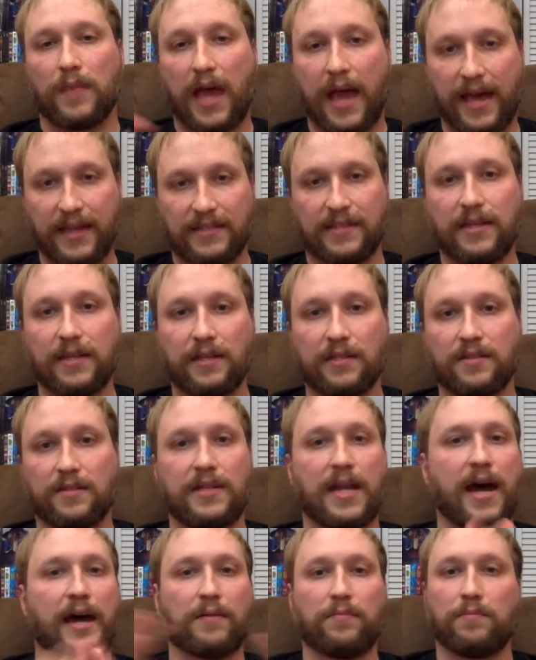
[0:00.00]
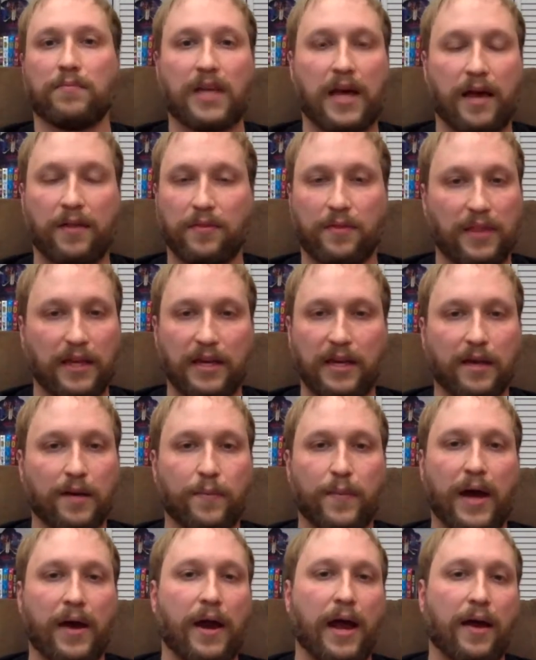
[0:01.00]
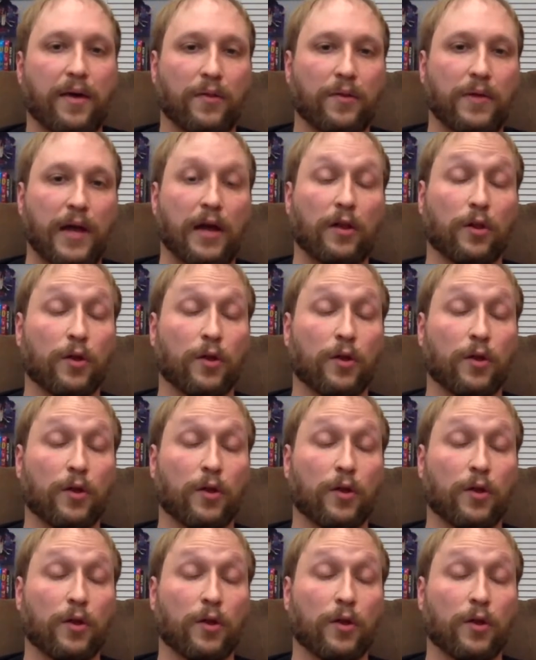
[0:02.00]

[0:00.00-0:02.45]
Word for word: as is, not thinking about how